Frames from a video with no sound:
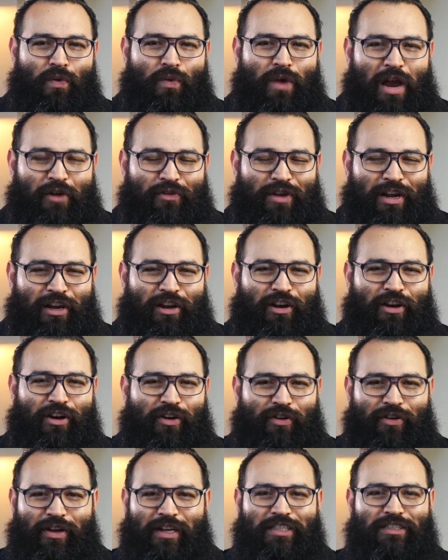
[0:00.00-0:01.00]
we are
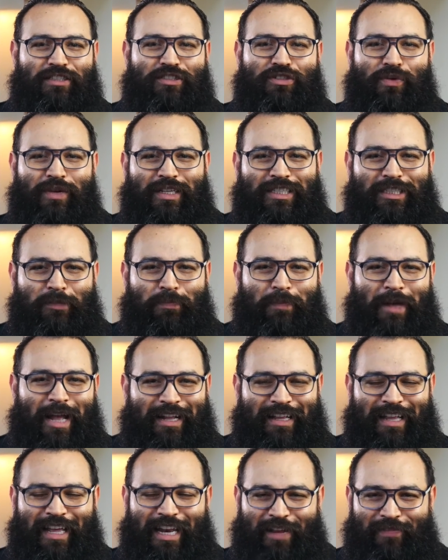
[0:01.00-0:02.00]
encouraged to
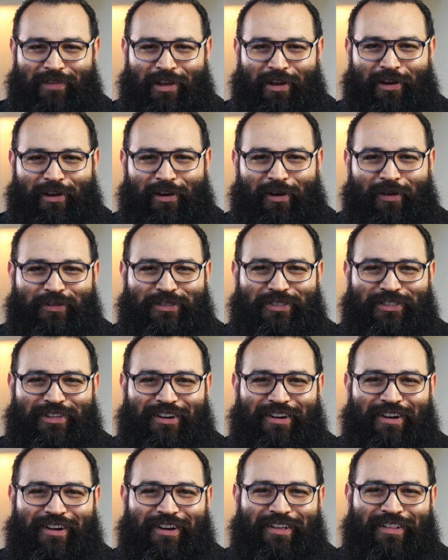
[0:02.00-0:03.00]
expect it even
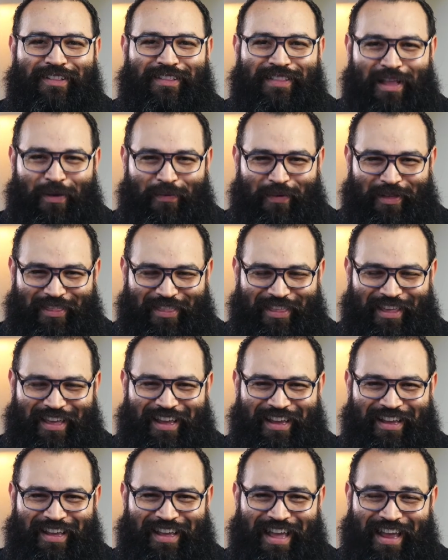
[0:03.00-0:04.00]
closer than we
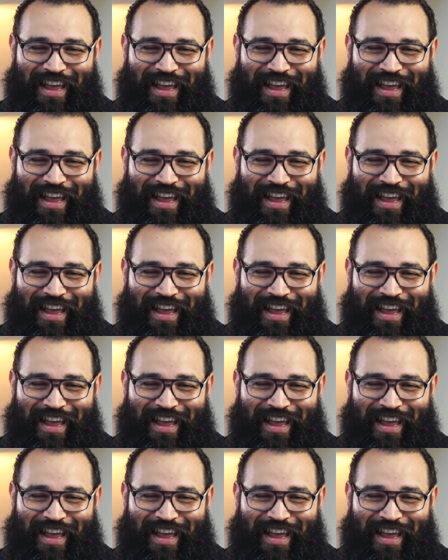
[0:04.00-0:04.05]
think.